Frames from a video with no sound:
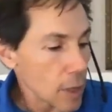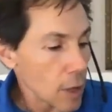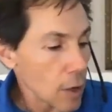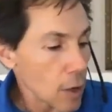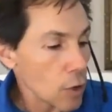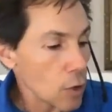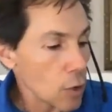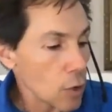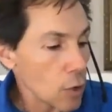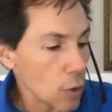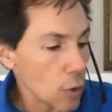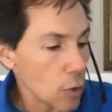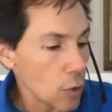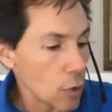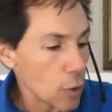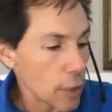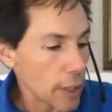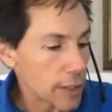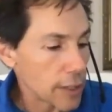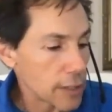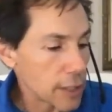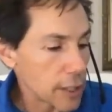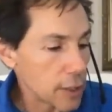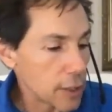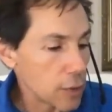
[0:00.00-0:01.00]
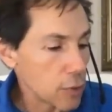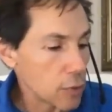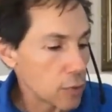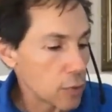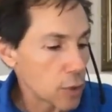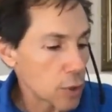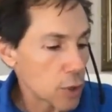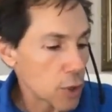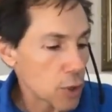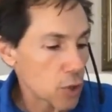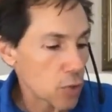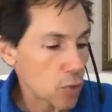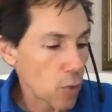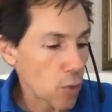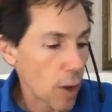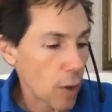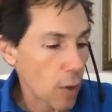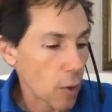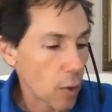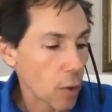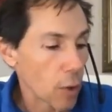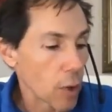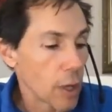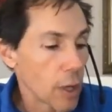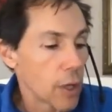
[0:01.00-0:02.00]
who, who continued to
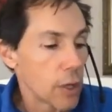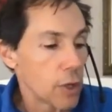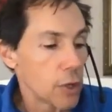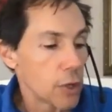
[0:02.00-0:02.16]
struggle